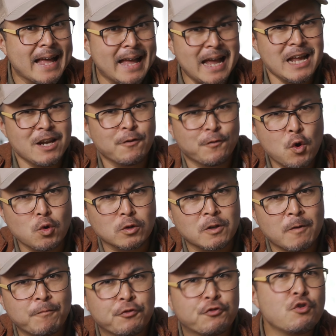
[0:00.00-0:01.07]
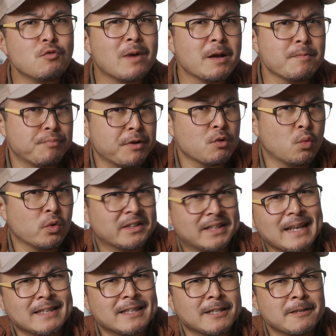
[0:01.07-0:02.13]
and of course, through my brick wall
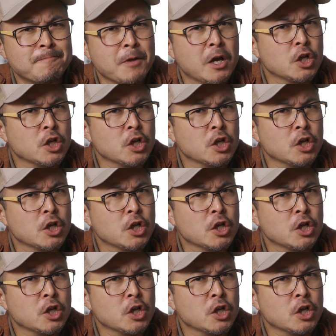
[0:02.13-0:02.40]
tests